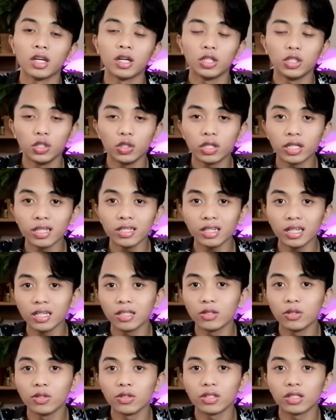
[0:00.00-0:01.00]
You can
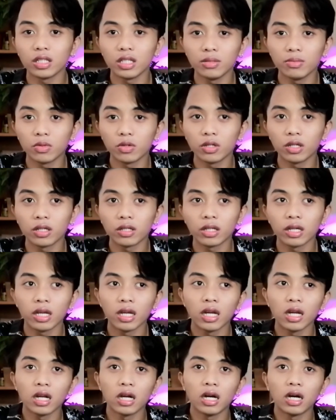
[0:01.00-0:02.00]
dilute neem oil
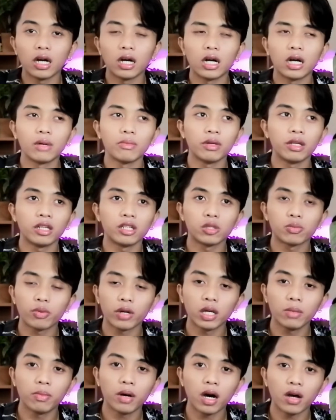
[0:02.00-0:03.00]
in a
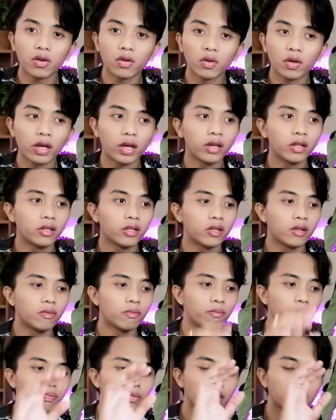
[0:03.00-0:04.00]
spray bottle and
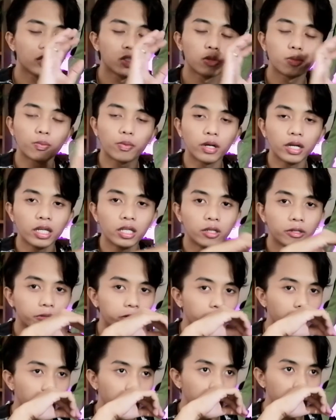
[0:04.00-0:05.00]
then spray your
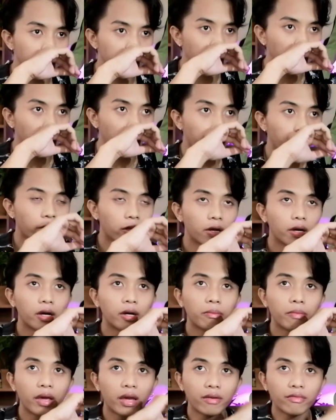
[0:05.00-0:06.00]
leaves
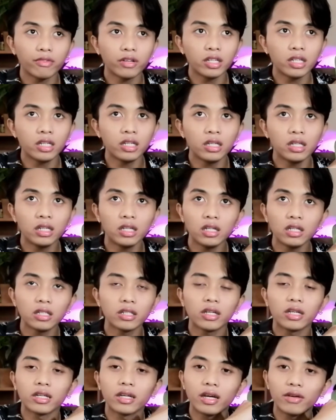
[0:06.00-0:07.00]
every
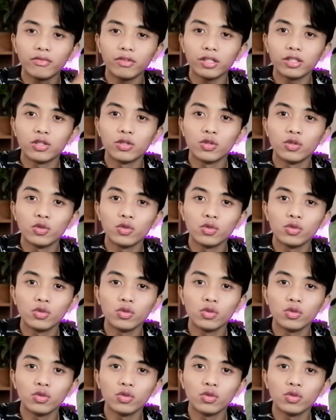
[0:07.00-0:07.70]
2